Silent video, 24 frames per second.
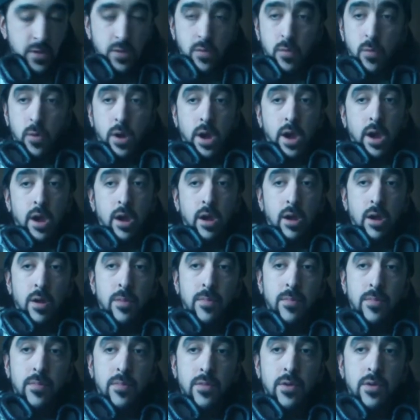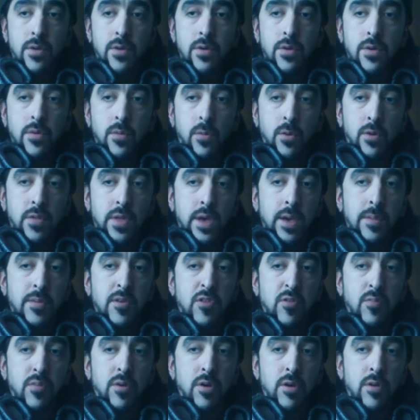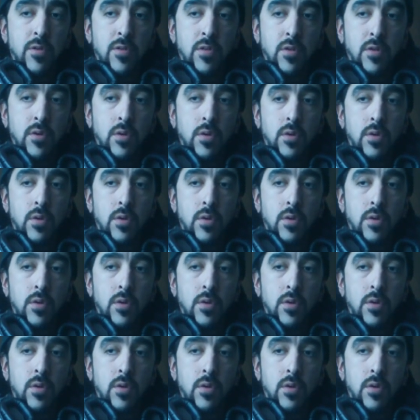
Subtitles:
where the image burned to.